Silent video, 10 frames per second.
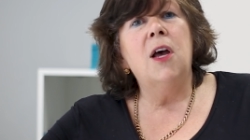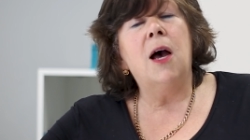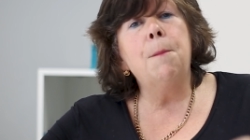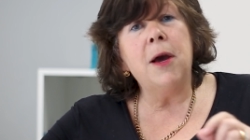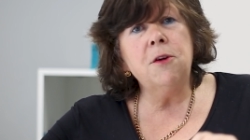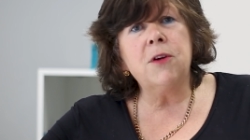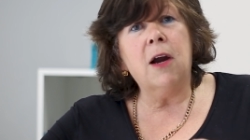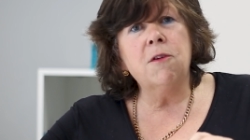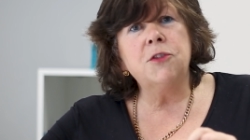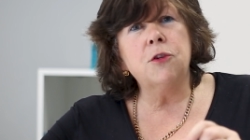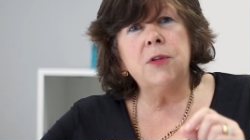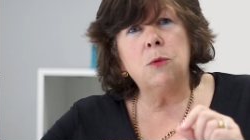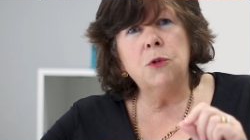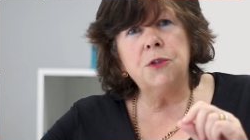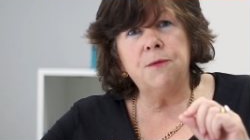a minor character
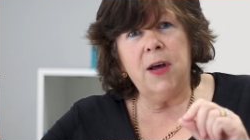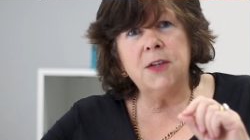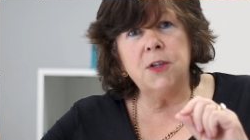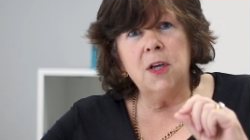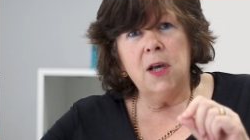that would have had